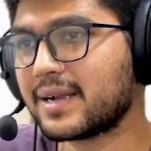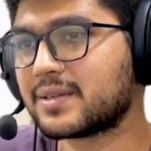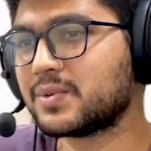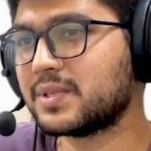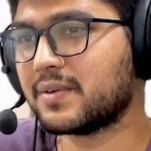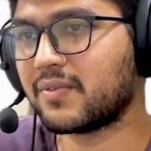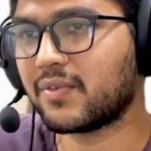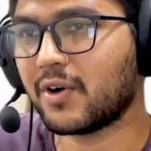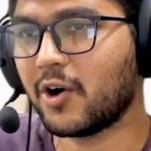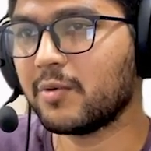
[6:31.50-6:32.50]
back to the
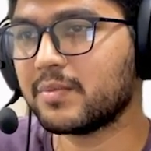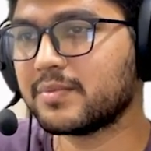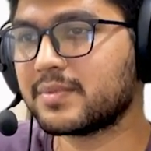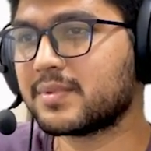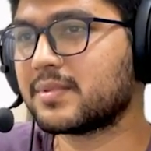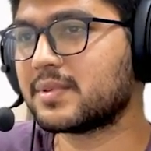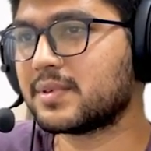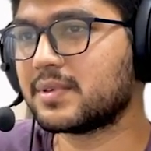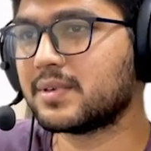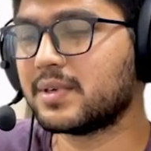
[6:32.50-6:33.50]
form,
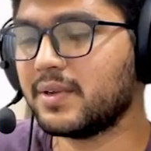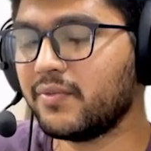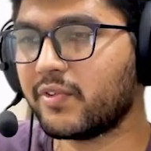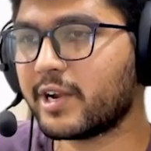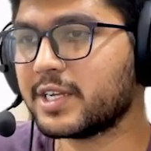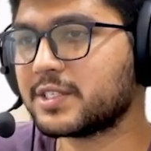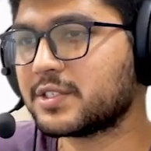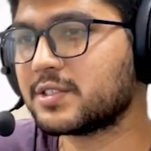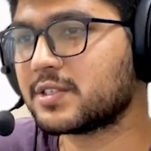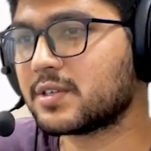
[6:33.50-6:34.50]

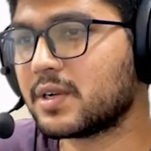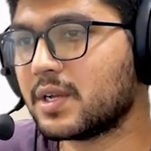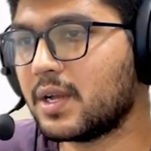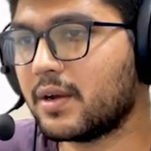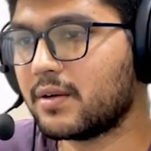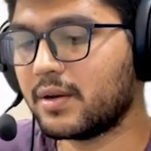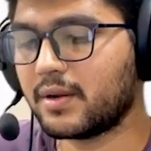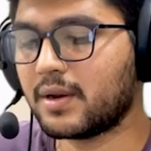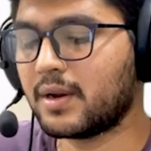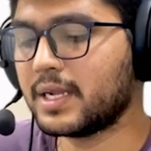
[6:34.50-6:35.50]
refresh.
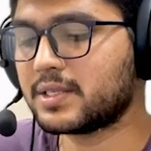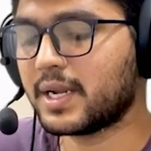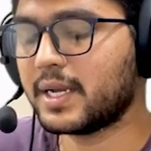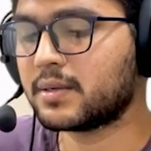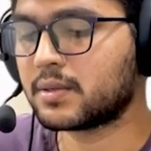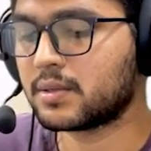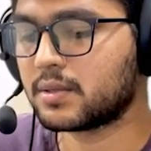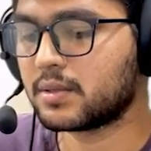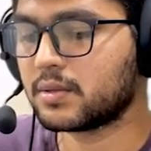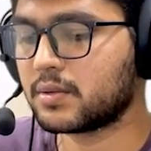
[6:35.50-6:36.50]
Let's write
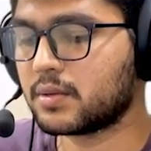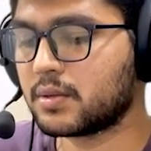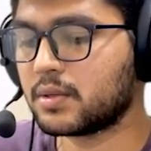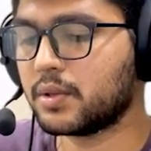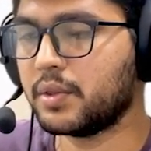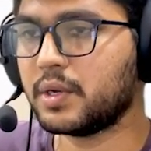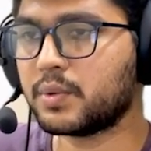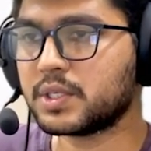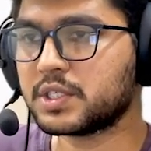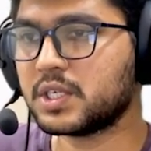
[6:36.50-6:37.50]

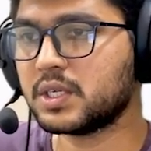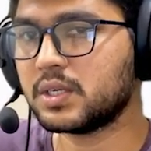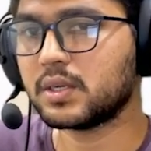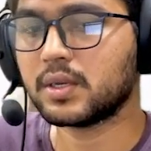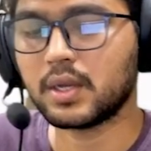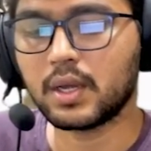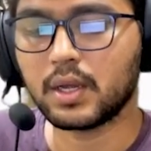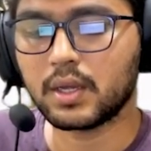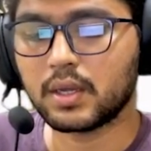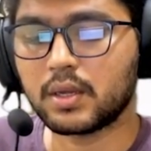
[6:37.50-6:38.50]
Devashi.
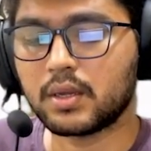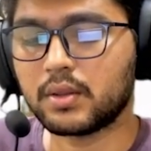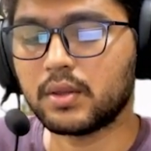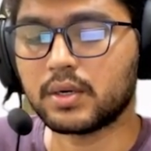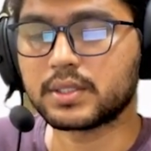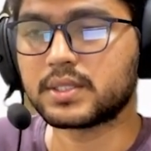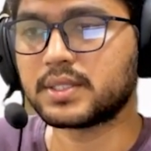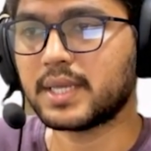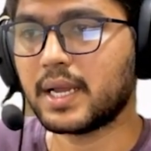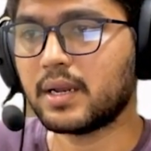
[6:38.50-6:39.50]
The
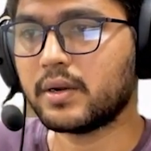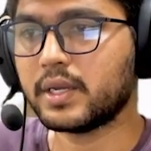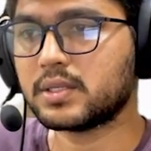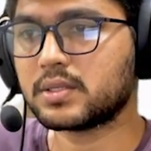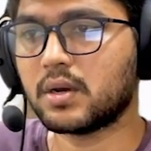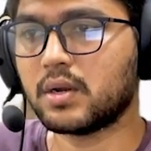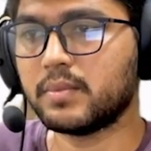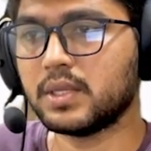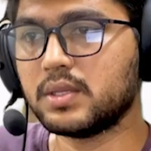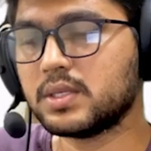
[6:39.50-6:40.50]
salary is
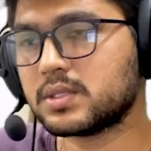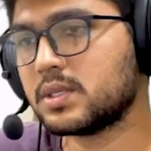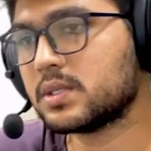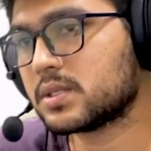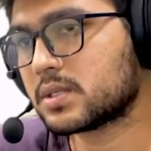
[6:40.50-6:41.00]
gonna be this,